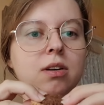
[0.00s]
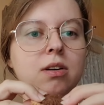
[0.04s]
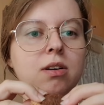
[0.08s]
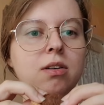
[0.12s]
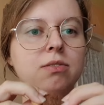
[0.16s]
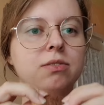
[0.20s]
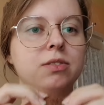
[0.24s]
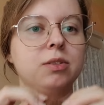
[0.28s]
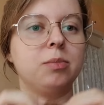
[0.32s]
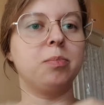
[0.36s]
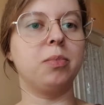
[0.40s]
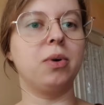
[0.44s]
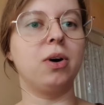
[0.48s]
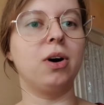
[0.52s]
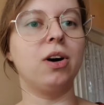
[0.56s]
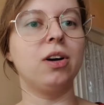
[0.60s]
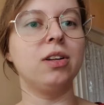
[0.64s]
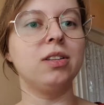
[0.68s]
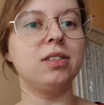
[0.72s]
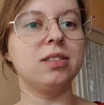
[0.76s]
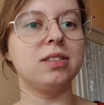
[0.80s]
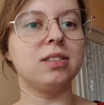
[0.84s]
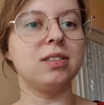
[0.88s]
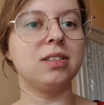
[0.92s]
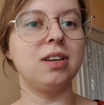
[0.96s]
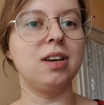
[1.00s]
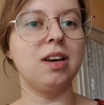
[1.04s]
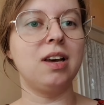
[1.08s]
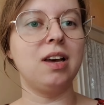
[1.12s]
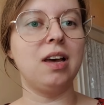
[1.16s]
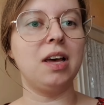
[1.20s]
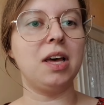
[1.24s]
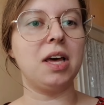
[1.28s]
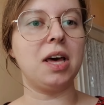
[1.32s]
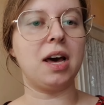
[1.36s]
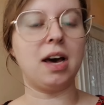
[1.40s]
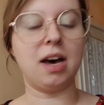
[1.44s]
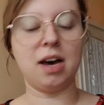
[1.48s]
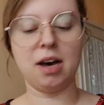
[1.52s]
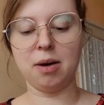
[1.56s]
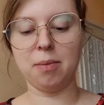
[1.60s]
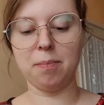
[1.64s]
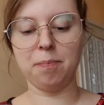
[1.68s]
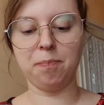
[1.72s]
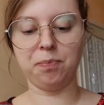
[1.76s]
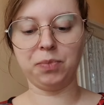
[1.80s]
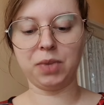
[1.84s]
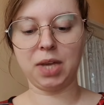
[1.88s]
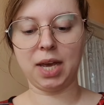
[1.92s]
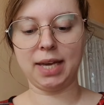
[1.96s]
of the pot.
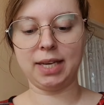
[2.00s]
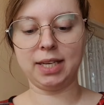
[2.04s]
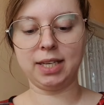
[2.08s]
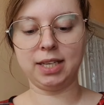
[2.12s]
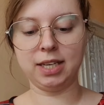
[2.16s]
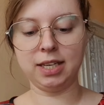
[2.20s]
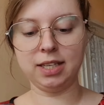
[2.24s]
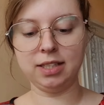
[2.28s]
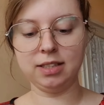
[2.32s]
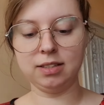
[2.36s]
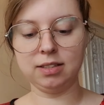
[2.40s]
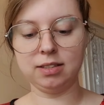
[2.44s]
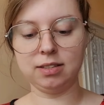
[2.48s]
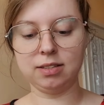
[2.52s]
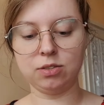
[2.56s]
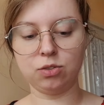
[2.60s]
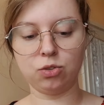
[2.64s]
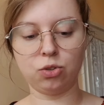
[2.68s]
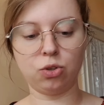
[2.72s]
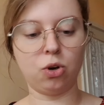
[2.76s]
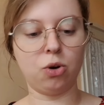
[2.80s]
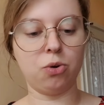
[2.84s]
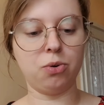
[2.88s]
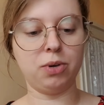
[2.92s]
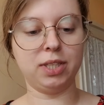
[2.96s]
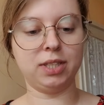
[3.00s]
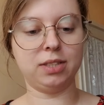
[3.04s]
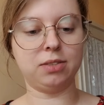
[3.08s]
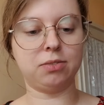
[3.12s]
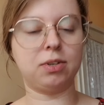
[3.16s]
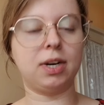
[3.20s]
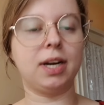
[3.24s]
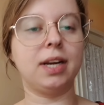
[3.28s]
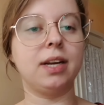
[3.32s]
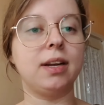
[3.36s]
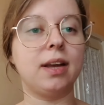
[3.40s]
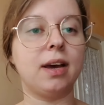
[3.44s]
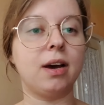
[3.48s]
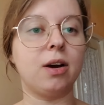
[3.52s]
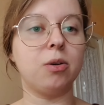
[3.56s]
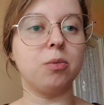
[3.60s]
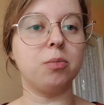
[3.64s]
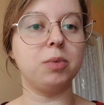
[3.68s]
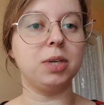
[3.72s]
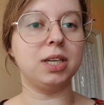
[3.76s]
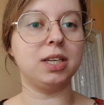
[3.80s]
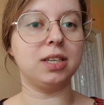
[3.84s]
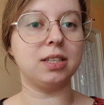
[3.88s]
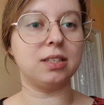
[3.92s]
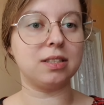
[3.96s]
Um, I can't sew it right now
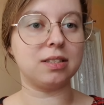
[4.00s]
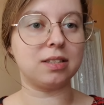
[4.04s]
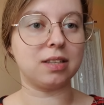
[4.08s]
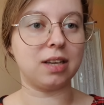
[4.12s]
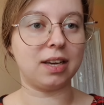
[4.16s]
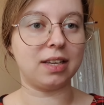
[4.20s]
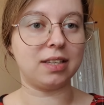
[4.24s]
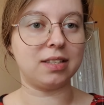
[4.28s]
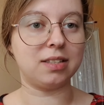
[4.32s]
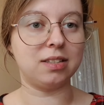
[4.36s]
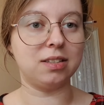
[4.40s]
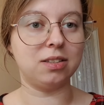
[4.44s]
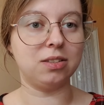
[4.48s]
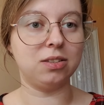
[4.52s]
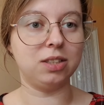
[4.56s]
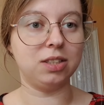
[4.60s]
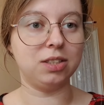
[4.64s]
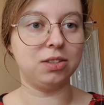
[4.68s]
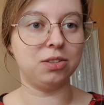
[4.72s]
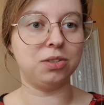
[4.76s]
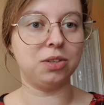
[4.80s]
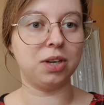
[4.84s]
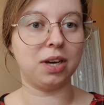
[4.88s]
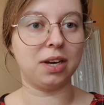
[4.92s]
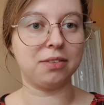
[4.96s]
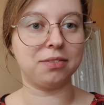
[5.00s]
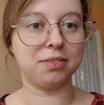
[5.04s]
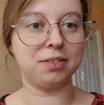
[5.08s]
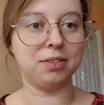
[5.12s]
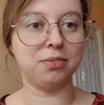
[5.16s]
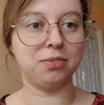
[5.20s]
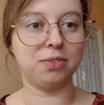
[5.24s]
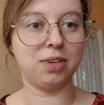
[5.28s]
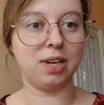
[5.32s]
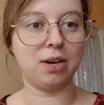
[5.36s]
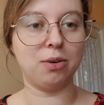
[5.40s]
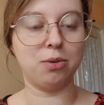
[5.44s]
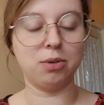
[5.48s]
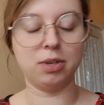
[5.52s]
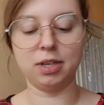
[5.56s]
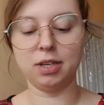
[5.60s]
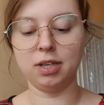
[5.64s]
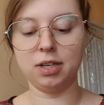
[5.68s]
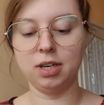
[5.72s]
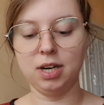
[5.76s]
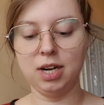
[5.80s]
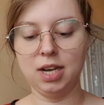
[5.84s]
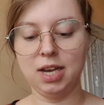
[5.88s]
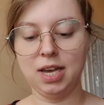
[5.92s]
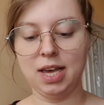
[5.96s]
because I still need to have the
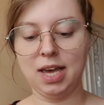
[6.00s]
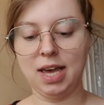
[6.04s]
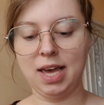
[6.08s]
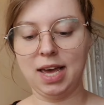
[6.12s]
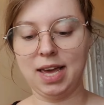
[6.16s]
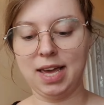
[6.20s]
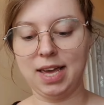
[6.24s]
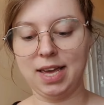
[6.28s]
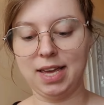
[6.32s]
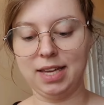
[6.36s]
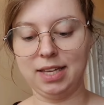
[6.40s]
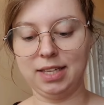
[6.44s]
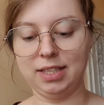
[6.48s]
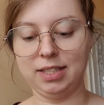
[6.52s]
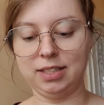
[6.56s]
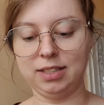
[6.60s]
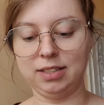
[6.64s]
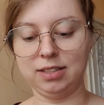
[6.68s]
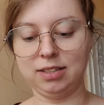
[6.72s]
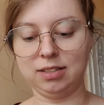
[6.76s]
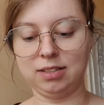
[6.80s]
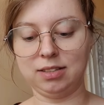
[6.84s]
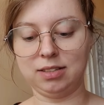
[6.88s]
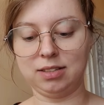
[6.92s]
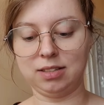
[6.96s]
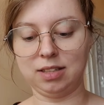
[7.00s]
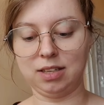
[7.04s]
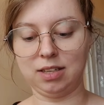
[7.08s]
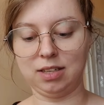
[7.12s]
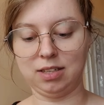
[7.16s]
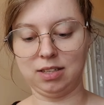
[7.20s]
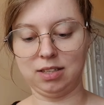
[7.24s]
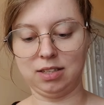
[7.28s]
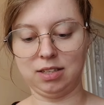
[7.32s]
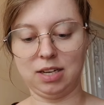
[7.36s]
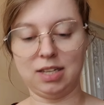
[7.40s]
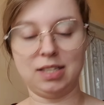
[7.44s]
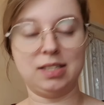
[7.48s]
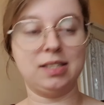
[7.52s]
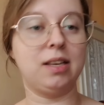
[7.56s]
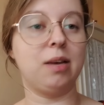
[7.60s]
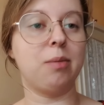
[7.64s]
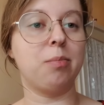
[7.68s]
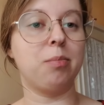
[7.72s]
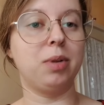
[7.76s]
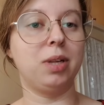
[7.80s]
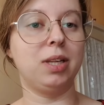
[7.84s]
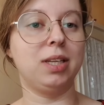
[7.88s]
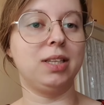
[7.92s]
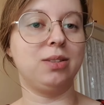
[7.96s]
flower and uh,
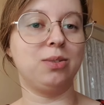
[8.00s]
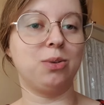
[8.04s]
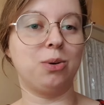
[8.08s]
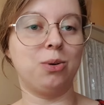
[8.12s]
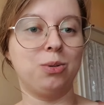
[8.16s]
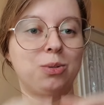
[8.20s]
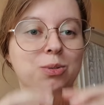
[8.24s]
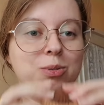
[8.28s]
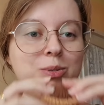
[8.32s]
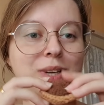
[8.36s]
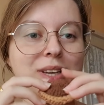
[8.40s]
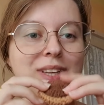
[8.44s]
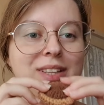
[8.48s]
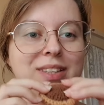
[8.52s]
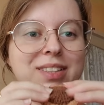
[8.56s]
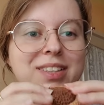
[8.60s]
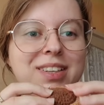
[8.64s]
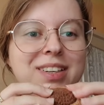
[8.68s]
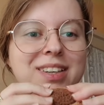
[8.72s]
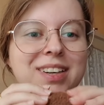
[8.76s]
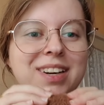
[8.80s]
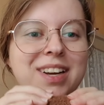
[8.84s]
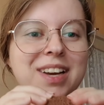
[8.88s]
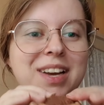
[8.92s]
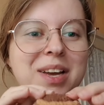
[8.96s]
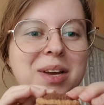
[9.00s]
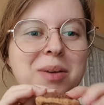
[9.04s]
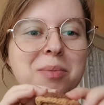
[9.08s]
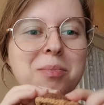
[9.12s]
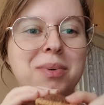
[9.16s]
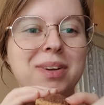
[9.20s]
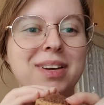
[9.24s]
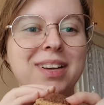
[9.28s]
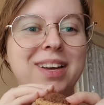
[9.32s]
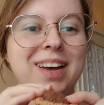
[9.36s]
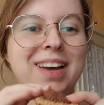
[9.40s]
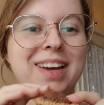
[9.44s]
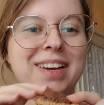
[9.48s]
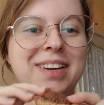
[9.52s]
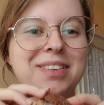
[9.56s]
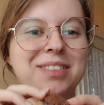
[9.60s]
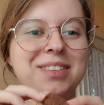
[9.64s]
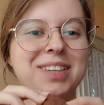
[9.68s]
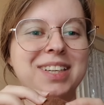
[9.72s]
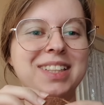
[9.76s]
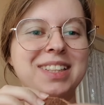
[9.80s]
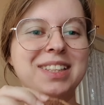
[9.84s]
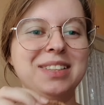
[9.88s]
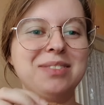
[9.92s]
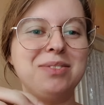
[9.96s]
assemble it all together. But I
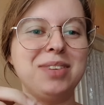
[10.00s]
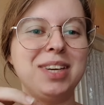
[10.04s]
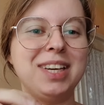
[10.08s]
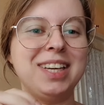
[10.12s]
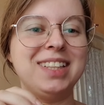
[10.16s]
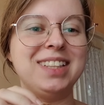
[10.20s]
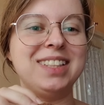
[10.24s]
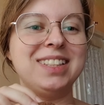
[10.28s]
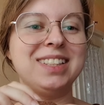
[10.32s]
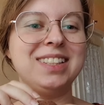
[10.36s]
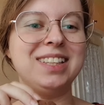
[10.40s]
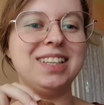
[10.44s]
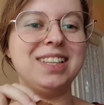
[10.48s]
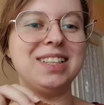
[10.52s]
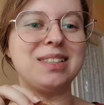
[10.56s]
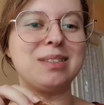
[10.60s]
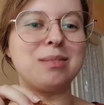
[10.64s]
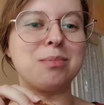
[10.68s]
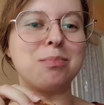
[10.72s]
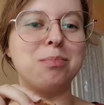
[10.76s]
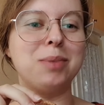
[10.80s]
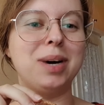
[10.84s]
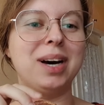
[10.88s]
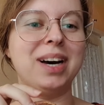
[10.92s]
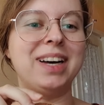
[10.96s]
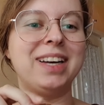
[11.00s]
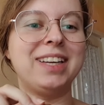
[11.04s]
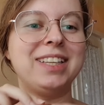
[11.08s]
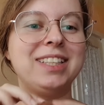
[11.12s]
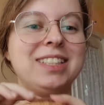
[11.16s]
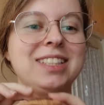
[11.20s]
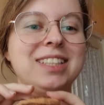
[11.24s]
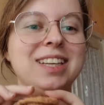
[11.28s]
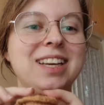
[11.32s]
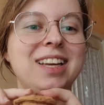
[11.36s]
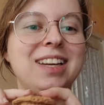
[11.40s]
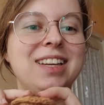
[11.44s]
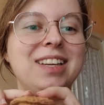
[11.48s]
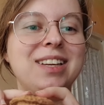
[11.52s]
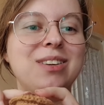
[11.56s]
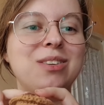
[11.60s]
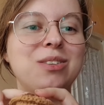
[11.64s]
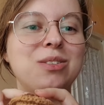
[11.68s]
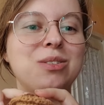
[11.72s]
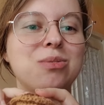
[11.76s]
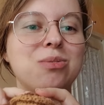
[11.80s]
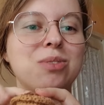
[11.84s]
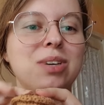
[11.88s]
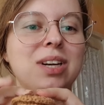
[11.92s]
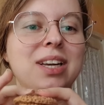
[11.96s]
already made this much and it
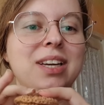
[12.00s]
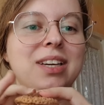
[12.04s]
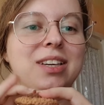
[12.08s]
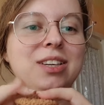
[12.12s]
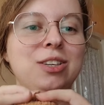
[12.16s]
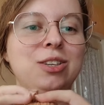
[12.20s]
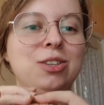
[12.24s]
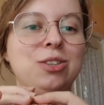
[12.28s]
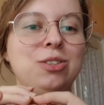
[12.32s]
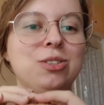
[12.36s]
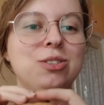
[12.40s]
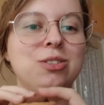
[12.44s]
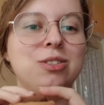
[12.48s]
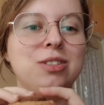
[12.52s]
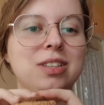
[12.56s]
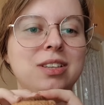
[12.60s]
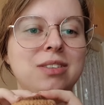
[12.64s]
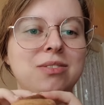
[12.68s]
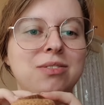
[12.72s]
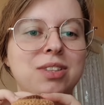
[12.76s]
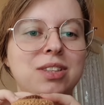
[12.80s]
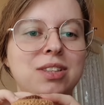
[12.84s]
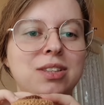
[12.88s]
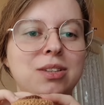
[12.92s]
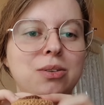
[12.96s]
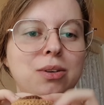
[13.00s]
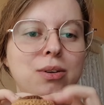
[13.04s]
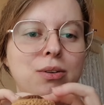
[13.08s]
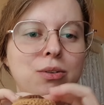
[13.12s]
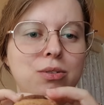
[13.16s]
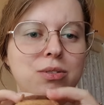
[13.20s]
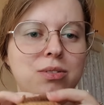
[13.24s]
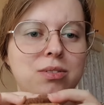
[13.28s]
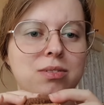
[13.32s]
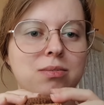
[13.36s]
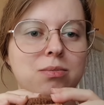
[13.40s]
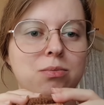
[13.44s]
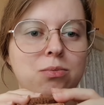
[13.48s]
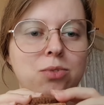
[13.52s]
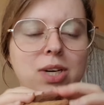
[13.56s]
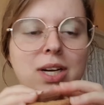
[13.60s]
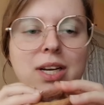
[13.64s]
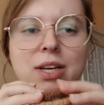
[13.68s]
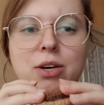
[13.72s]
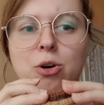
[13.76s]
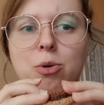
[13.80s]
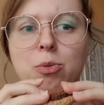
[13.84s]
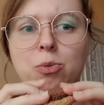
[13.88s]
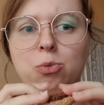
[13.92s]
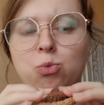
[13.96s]
looks really cute, even though it looks
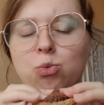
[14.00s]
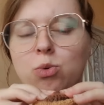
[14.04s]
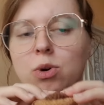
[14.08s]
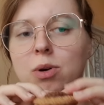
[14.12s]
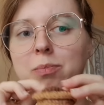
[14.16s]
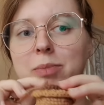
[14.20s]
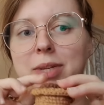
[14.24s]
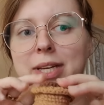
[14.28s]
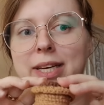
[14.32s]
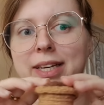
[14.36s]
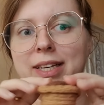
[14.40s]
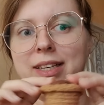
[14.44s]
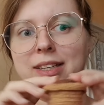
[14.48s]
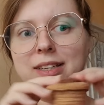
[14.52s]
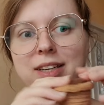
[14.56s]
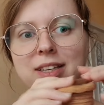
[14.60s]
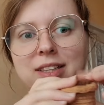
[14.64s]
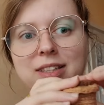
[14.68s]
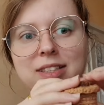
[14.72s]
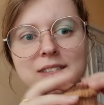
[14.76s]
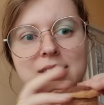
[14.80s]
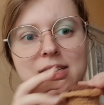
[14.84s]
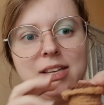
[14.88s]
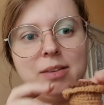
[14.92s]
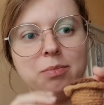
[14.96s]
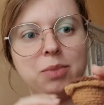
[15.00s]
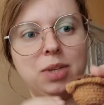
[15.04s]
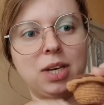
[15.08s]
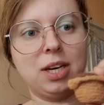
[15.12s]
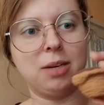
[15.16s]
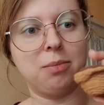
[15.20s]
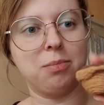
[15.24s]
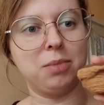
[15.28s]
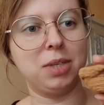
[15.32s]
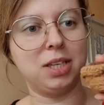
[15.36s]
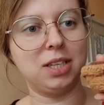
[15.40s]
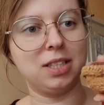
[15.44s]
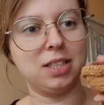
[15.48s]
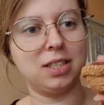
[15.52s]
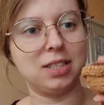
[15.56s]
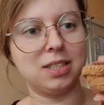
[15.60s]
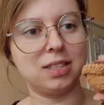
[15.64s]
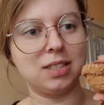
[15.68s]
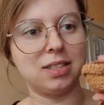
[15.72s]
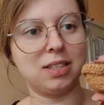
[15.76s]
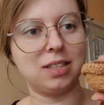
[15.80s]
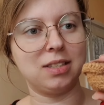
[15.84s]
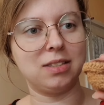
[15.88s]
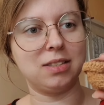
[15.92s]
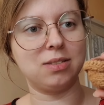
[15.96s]
really wobbly at the same time
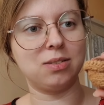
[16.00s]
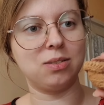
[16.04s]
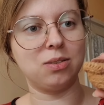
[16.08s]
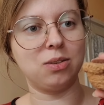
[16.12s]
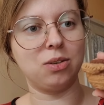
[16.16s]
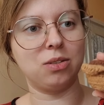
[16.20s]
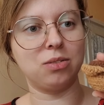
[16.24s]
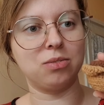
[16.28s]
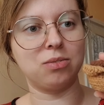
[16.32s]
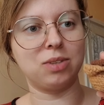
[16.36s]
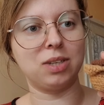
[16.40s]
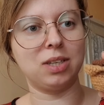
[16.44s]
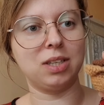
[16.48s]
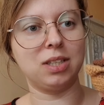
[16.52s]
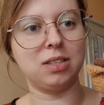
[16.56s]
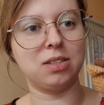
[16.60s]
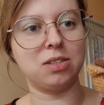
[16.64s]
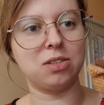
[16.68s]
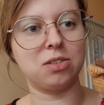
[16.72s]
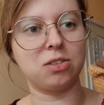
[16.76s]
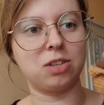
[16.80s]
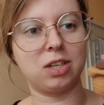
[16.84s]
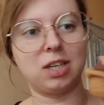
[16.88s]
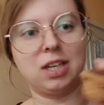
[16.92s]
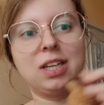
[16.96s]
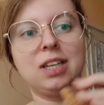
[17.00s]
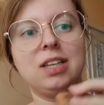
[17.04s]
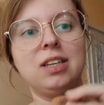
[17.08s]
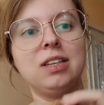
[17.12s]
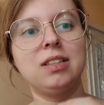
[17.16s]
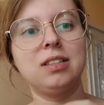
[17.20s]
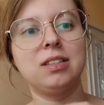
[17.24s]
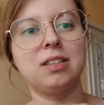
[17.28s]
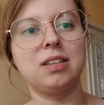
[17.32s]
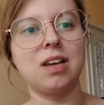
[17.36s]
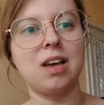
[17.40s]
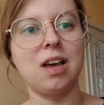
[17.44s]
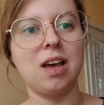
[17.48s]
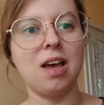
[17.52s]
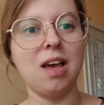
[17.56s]
because it's not really straight.